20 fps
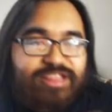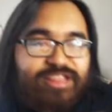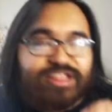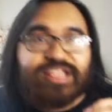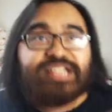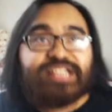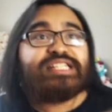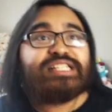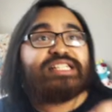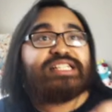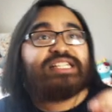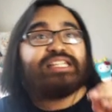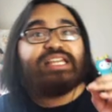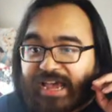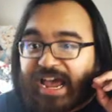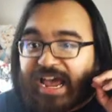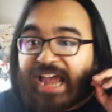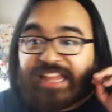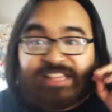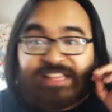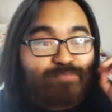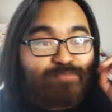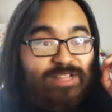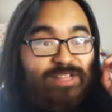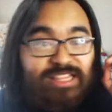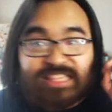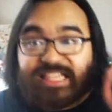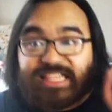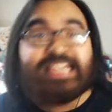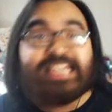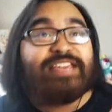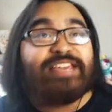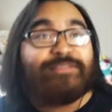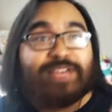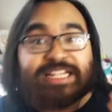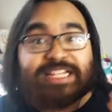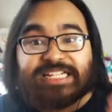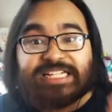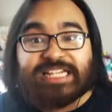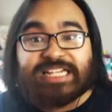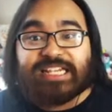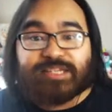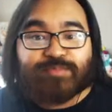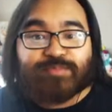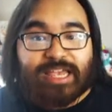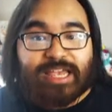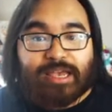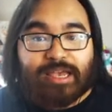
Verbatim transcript: This, I believe, exceeds my